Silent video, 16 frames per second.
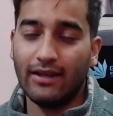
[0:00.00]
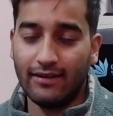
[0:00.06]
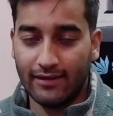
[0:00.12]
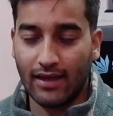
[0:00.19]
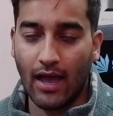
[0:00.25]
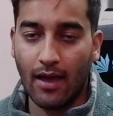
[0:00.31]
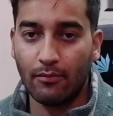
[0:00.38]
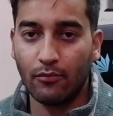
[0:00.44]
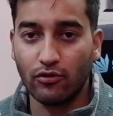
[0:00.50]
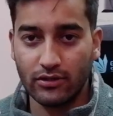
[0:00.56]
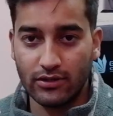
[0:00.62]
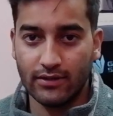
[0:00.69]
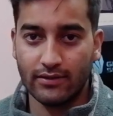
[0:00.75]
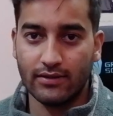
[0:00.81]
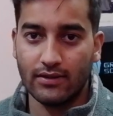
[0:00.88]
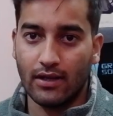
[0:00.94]
the exam
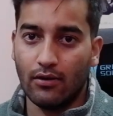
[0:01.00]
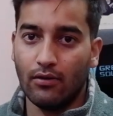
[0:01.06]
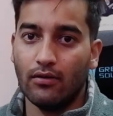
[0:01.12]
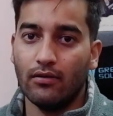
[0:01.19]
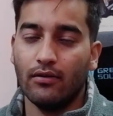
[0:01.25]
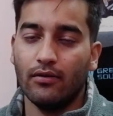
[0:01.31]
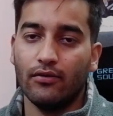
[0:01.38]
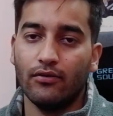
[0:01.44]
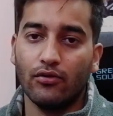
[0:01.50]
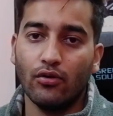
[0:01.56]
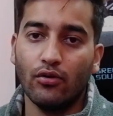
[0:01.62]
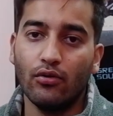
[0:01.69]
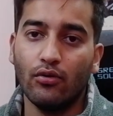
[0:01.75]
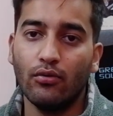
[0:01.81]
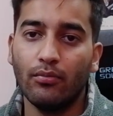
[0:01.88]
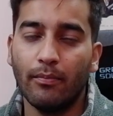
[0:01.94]
questions now.
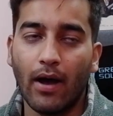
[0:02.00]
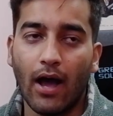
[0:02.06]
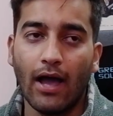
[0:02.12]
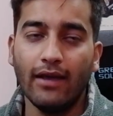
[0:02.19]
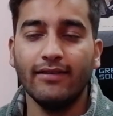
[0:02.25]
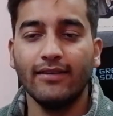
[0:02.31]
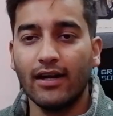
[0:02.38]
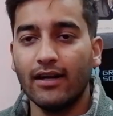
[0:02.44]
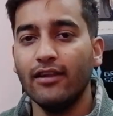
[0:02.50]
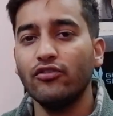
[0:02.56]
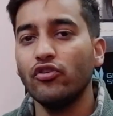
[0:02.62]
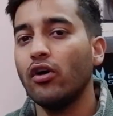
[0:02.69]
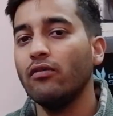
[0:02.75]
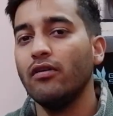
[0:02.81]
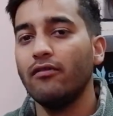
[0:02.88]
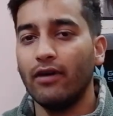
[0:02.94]
So I started
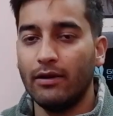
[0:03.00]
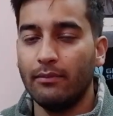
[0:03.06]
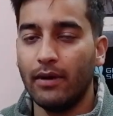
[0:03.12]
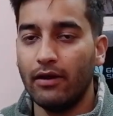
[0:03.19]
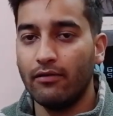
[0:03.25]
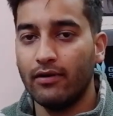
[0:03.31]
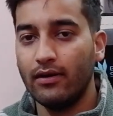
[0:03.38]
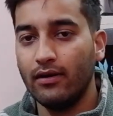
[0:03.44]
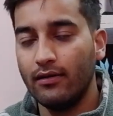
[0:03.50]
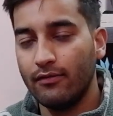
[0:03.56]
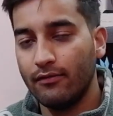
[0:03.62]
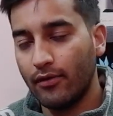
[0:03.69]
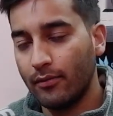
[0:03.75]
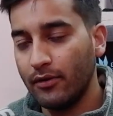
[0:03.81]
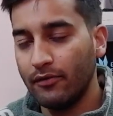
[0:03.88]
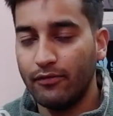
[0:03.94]
solving one by one
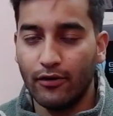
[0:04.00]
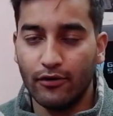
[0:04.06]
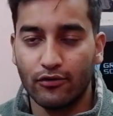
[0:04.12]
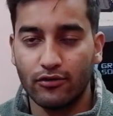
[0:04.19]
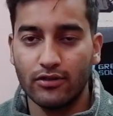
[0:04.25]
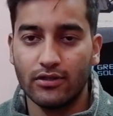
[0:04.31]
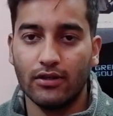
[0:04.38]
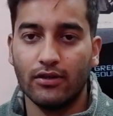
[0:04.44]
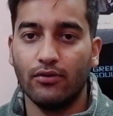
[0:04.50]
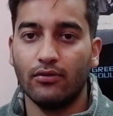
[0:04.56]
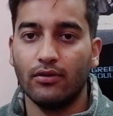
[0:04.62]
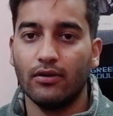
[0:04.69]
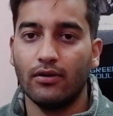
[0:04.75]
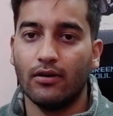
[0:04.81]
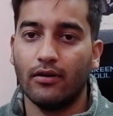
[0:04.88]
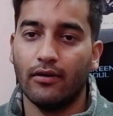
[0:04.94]
from the first question to
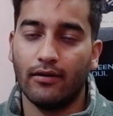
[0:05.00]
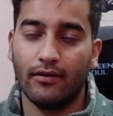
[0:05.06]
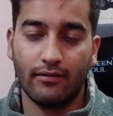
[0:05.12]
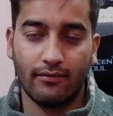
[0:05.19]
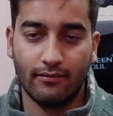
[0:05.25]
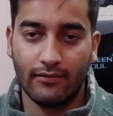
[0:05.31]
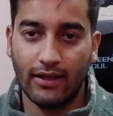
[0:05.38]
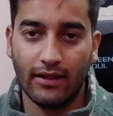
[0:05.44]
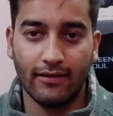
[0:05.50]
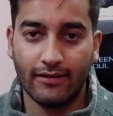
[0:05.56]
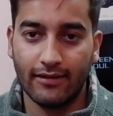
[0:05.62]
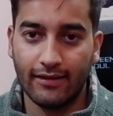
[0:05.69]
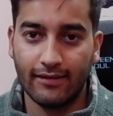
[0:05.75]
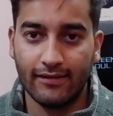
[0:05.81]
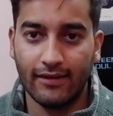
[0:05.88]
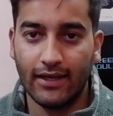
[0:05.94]
the till the
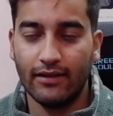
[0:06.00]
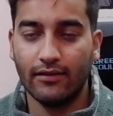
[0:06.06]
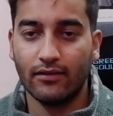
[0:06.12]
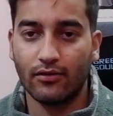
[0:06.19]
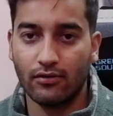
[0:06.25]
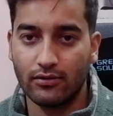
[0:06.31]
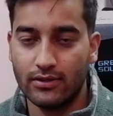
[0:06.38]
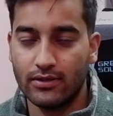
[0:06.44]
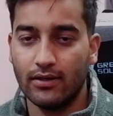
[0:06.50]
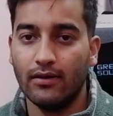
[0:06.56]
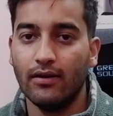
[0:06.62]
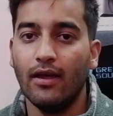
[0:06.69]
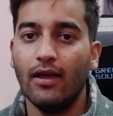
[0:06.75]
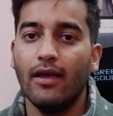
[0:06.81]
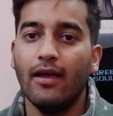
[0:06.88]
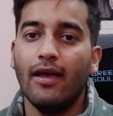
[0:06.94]
16th
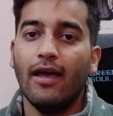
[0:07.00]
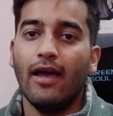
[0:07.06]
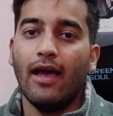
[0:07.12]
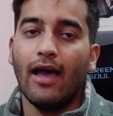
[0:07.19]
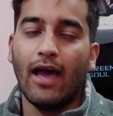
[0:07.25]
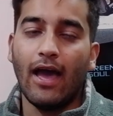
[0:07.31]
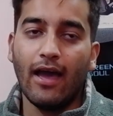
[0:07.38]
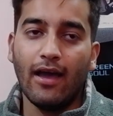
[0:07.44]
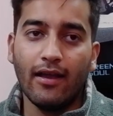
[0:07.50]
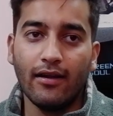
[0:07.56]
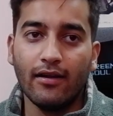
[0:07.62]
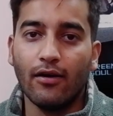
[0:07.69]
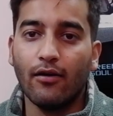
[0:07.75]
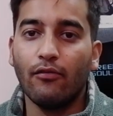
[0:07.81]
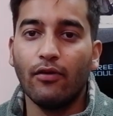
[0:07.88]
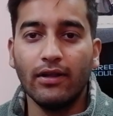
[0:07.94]
question.
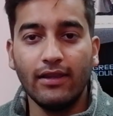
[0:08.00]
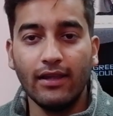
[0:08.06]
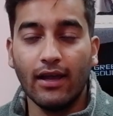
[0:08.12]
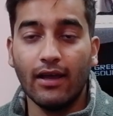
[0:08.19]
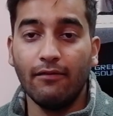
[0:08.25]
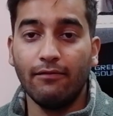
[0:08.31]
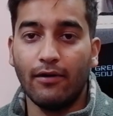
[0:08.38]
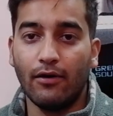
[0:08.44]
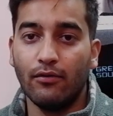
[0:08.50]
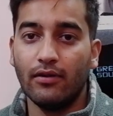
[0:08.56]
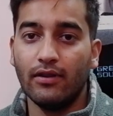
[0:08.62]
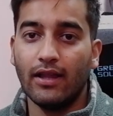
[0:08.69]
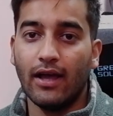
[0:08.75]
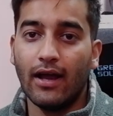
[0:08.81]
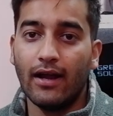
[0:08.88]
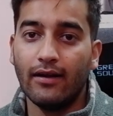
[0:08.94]
And one thing I
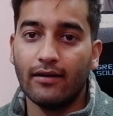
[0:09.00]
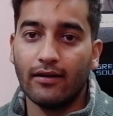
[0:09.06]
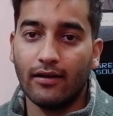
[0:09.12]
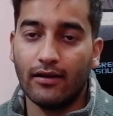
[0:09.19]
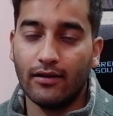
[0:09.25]
found that